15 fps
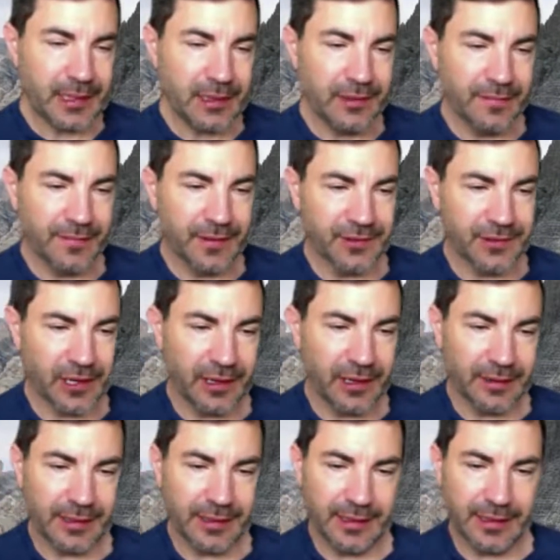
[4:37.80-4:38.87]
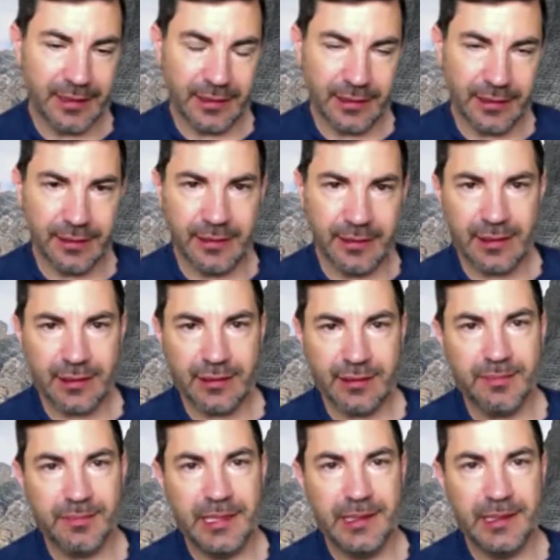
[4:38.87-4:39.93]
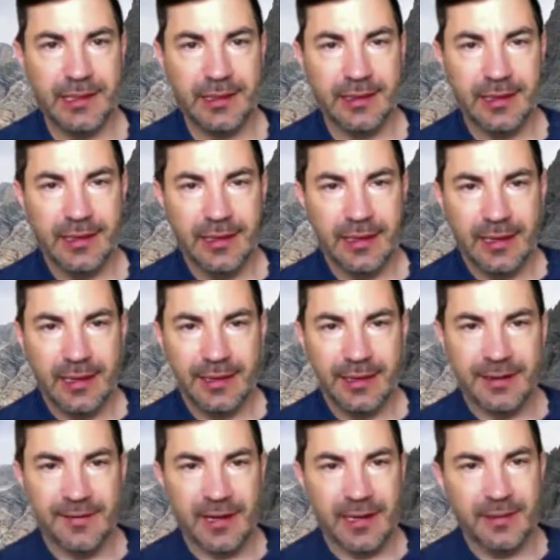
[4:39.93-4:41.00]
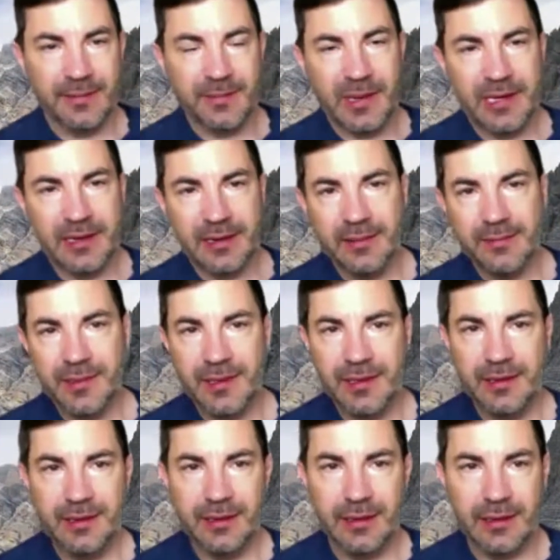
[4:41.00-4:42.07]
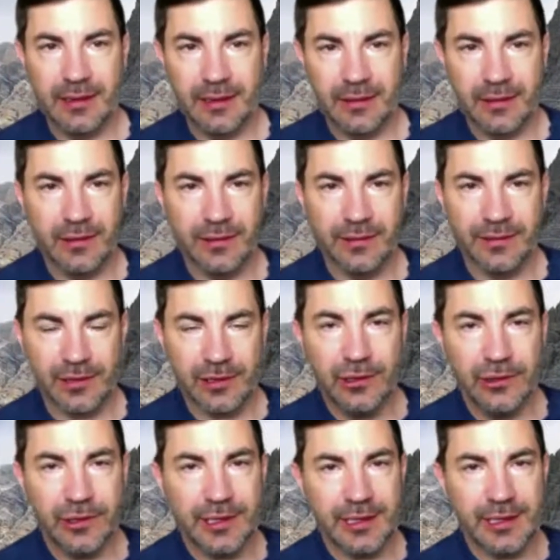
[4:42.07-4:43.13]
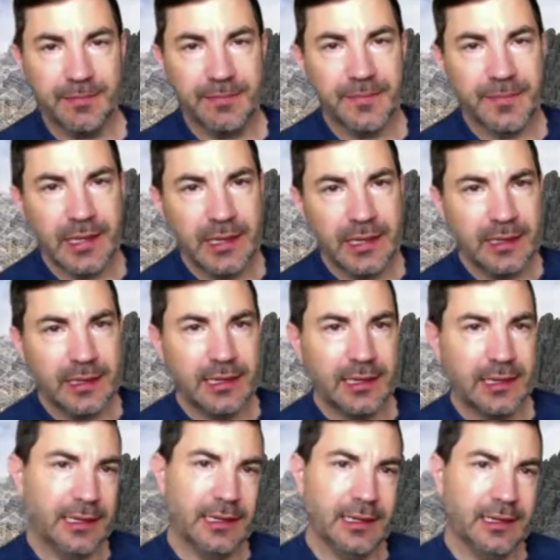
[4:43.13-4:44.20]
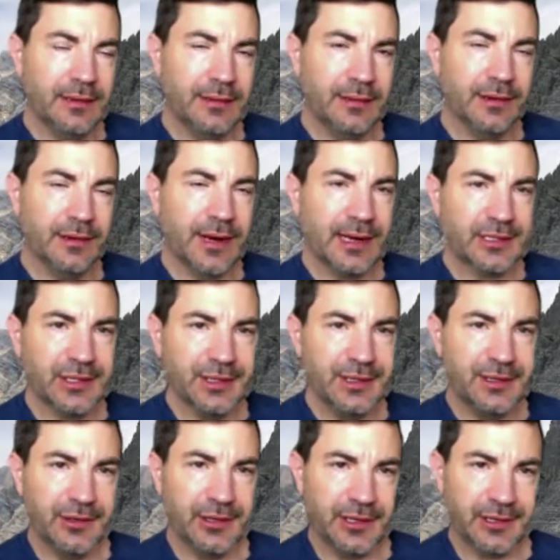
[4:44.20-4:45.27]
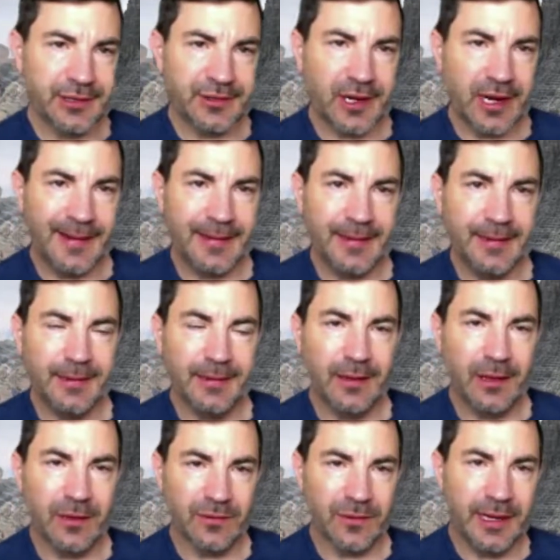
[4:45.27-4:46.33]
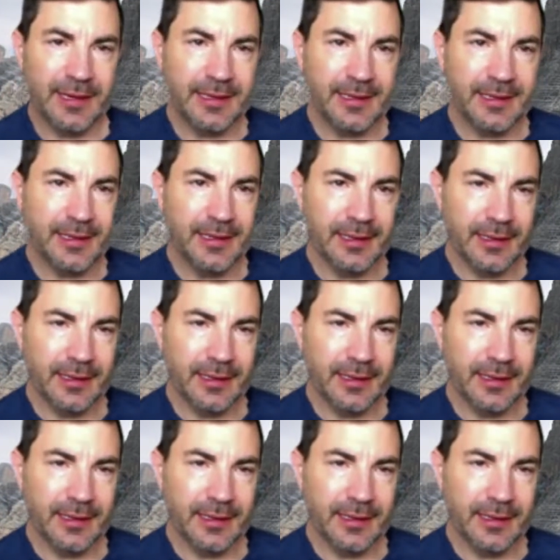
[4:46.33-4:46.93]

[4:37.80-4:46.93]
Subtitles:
of the drug, and that's being developed by a company called Nacuity. And they're actually doing a trial already